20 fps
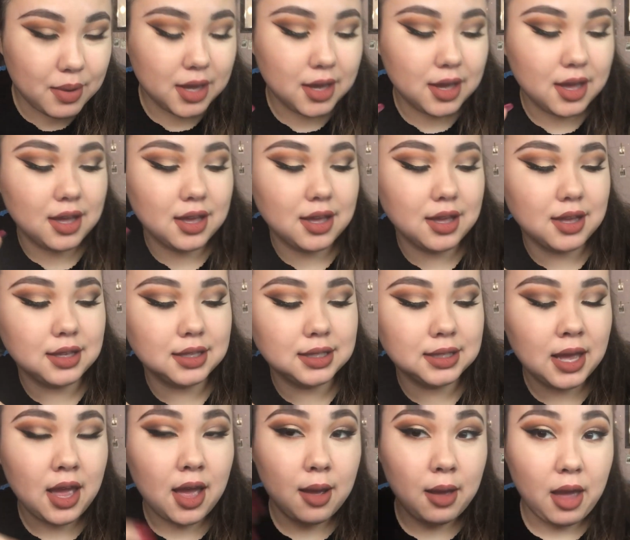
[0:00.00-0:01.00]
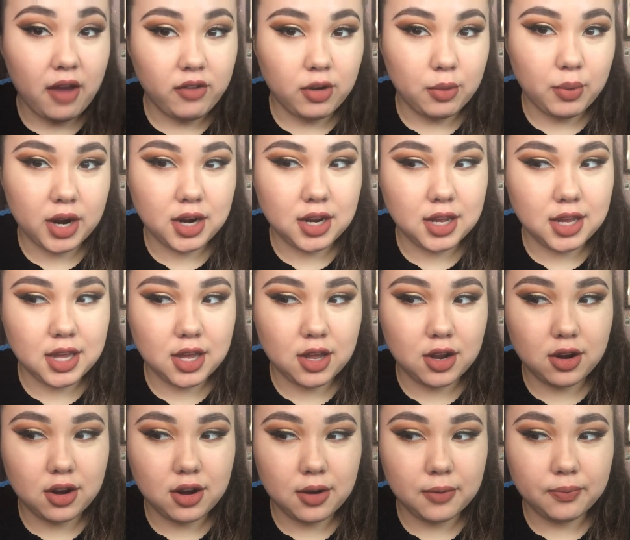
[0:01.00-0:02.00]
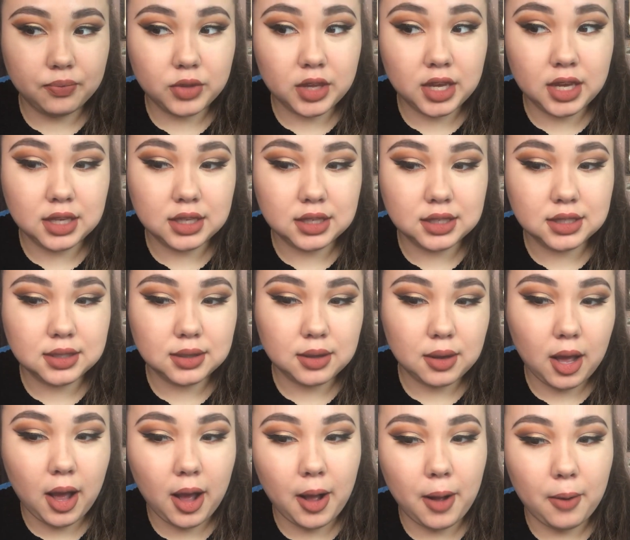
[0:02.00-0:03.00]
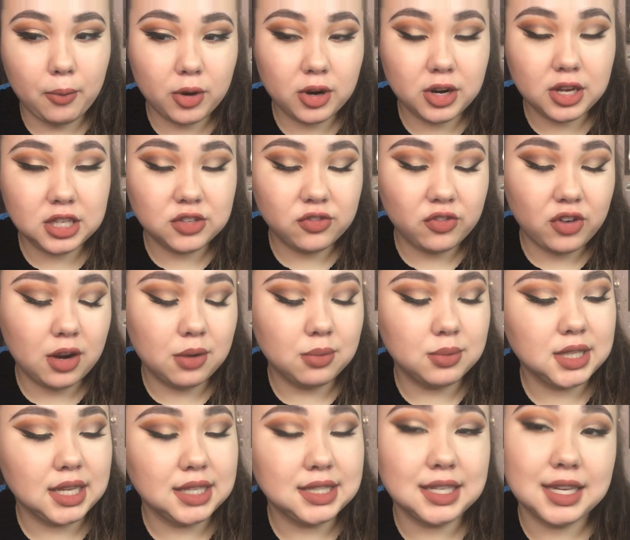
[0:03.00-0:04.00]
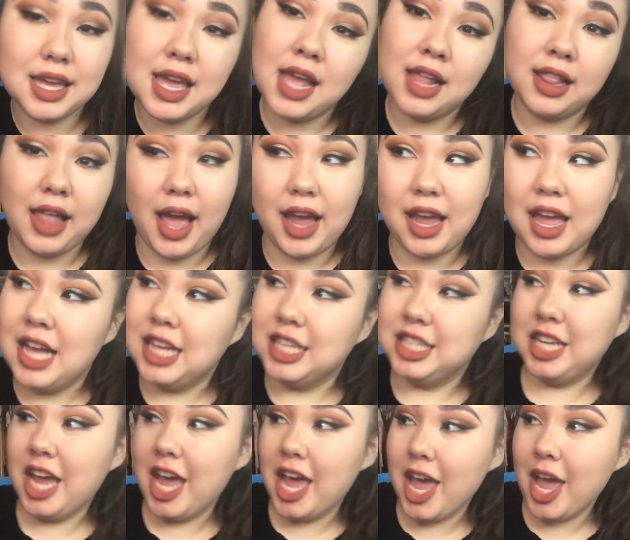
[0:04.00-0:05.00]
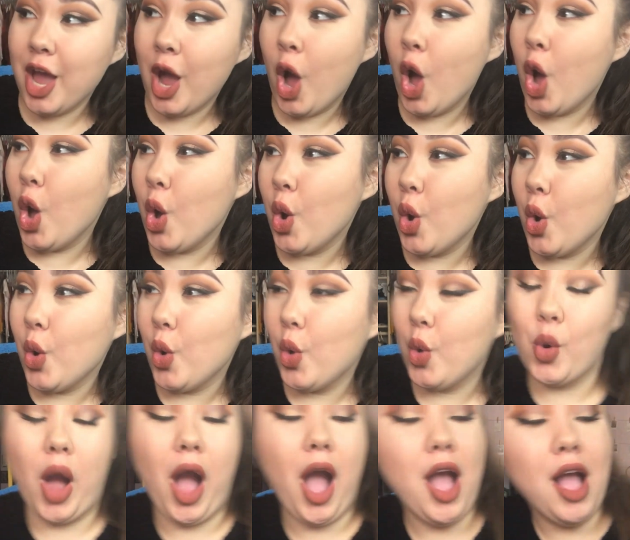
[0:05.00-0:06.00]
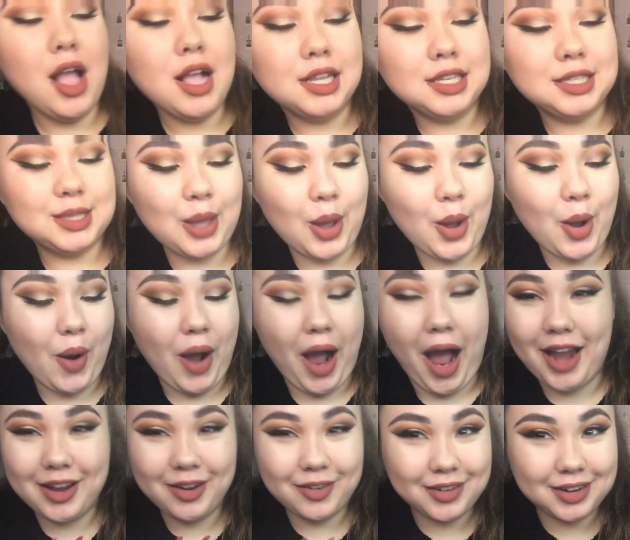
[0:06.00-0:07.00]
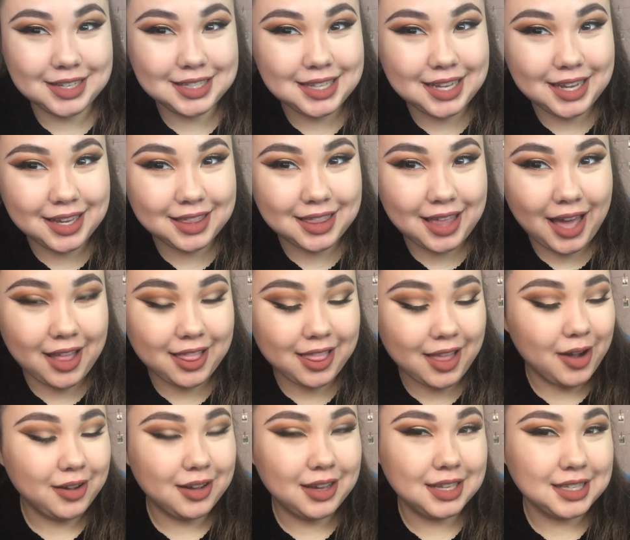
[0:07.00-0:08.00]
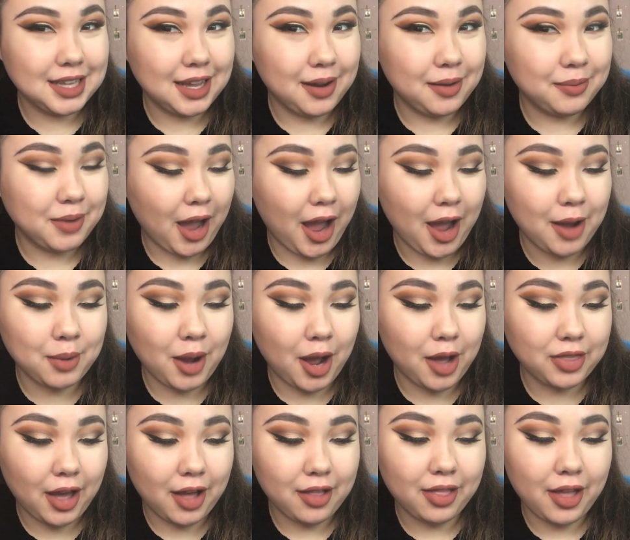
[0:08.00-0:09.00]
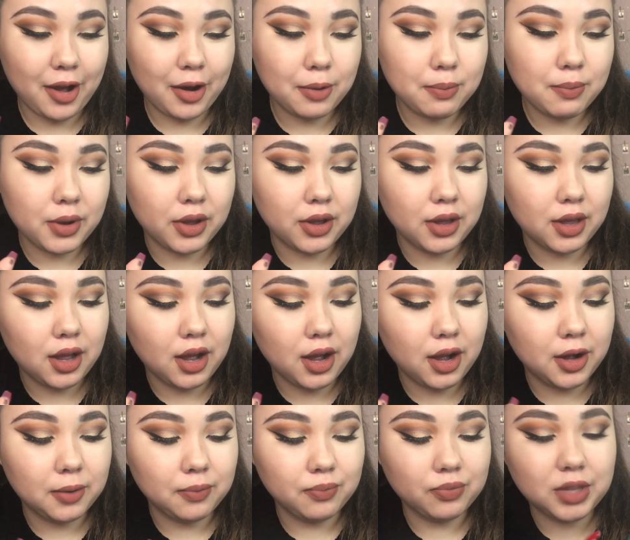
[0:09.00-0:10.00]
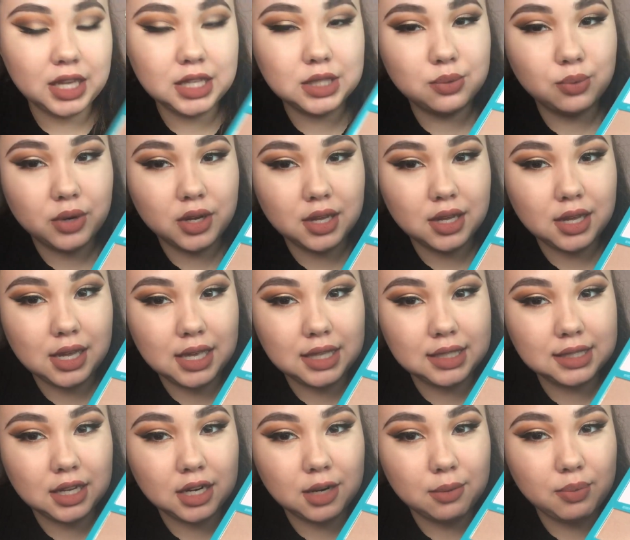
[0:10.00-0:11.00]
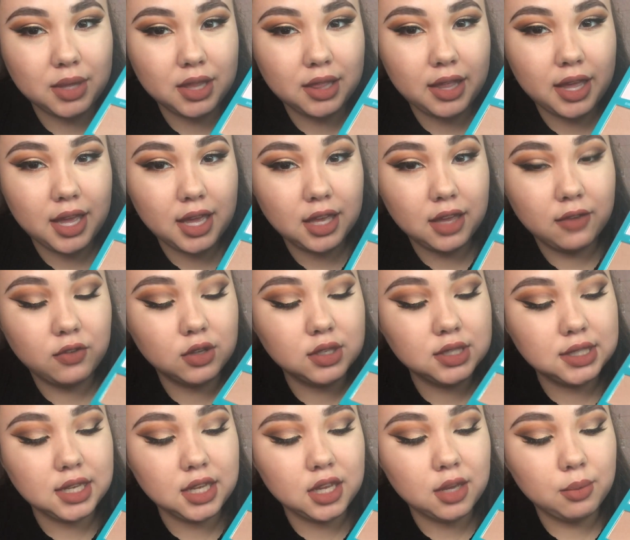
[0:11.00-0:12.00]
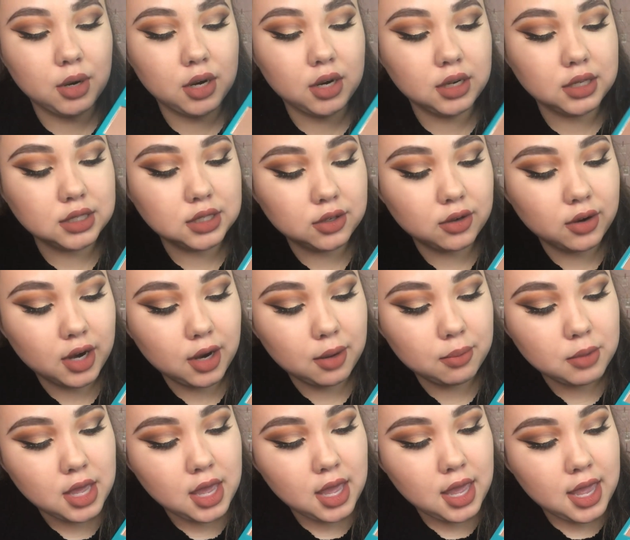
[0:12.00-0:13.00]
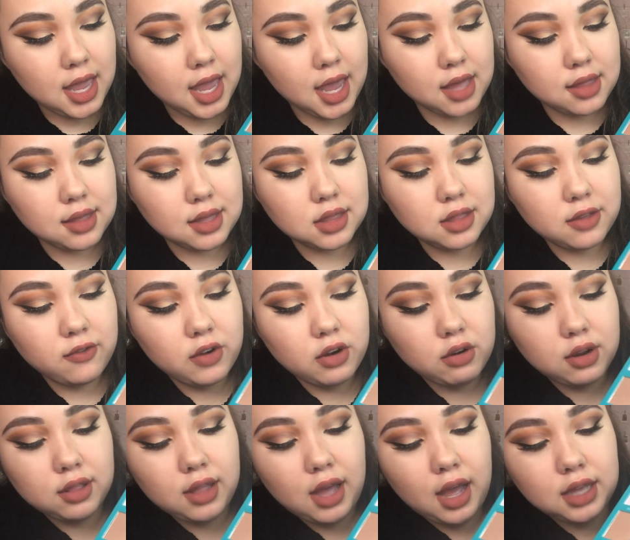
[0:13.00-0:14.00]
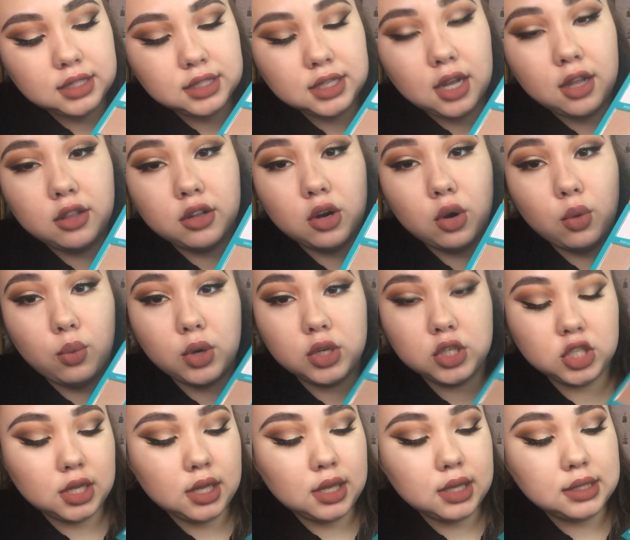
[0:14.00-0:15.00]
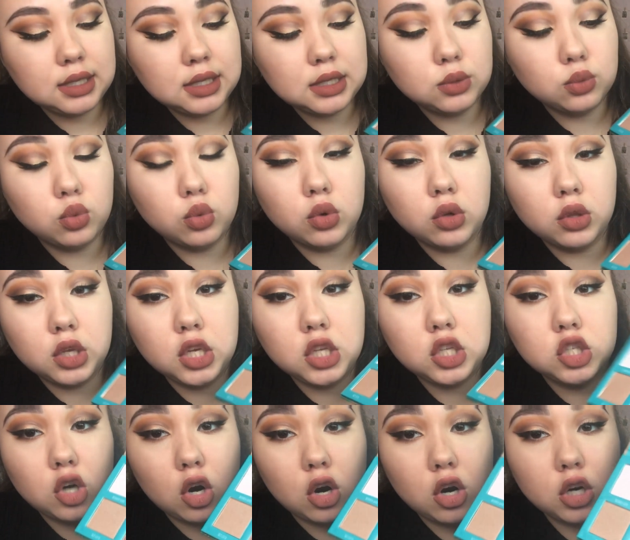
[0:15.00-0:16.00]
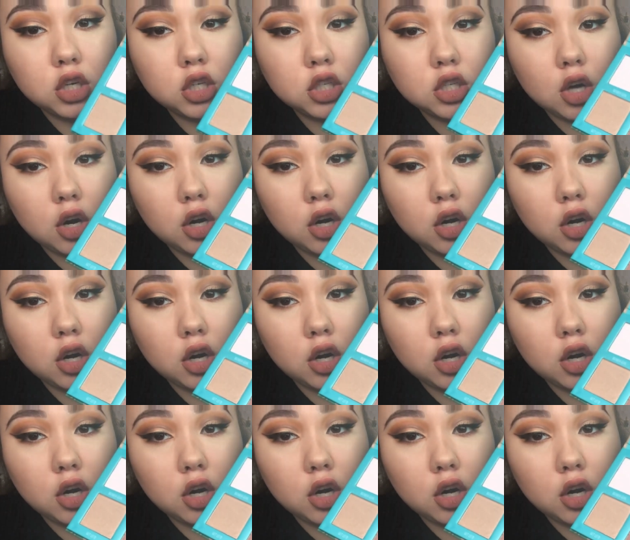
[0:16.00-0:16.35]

because everybody in his where he's from says it like Chihu. So I didn't want to say it that loud because I'm not that loud, but that's what it's gonna be like if you see him on Instagram. And then the very last color, which is this really dark